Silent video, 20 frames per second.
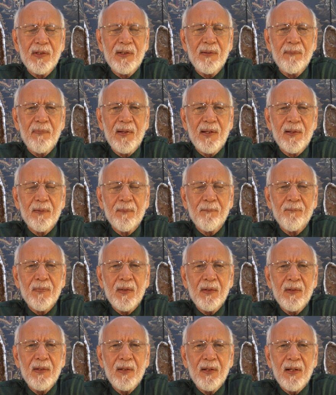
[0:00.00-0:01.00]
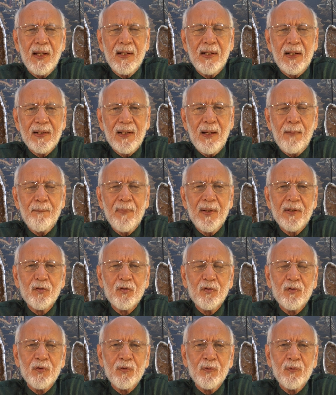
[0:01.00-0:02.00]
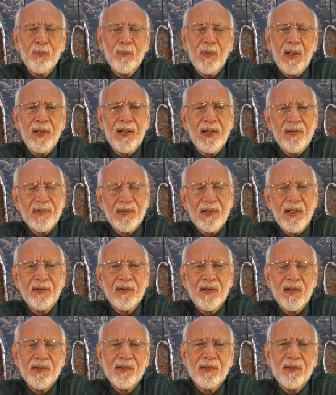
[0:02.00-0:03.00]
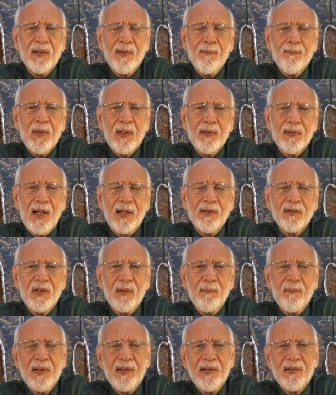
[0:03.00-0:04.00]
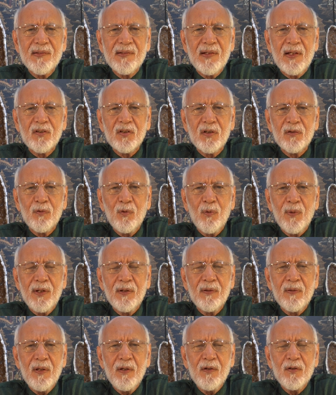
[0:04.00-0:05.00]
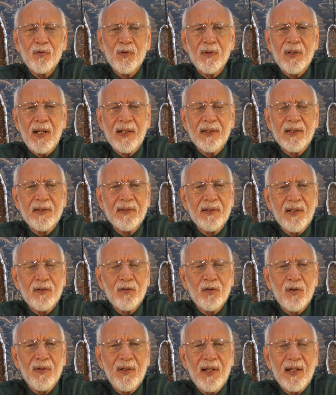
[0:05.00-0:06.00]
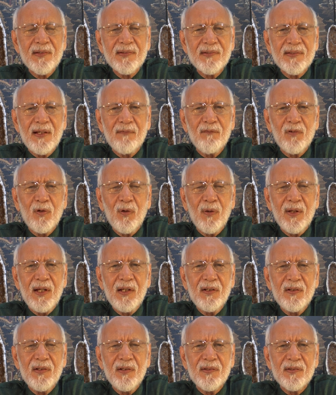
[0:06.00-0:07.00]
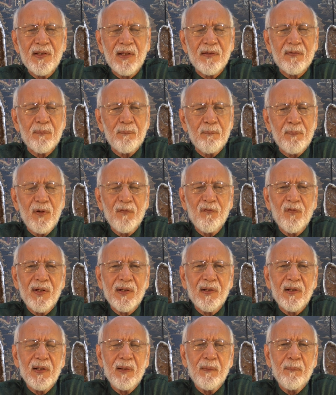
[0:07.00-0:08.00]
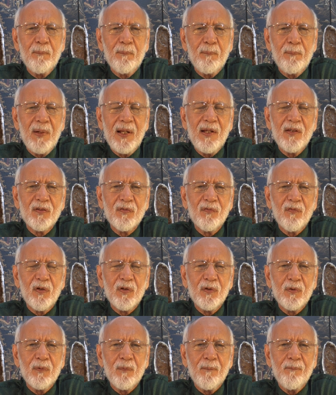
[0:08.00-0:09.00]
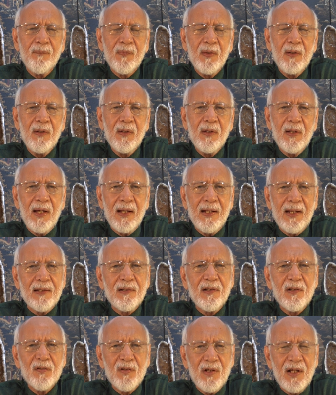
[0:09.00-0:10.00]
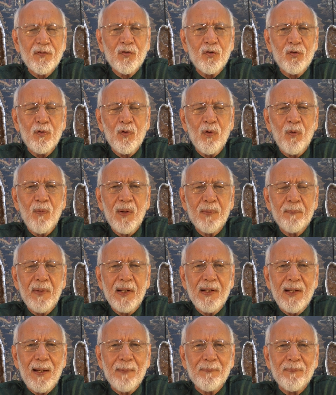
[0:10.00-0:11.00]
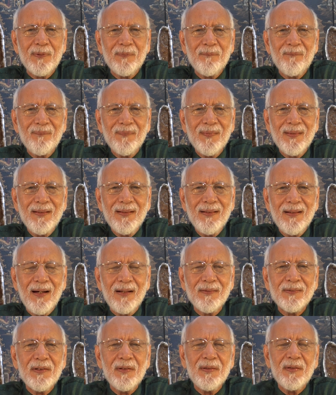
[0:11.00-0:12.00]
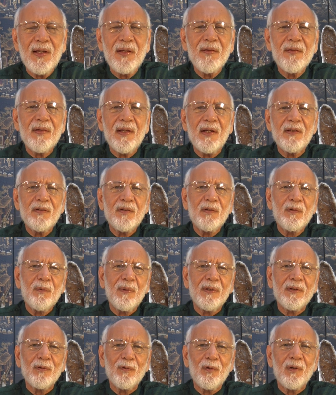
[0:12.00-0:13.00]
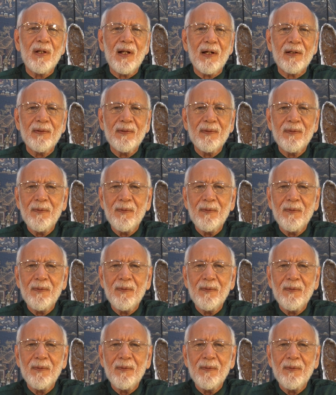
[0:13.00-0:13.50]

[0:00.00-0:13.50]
email, and I'll come back to you, and let's get this 90-minute session going so that I can get your next 7 or 8 years as perfectly placed for you, and at least let you know what might happen. Until then, thank you and good luck.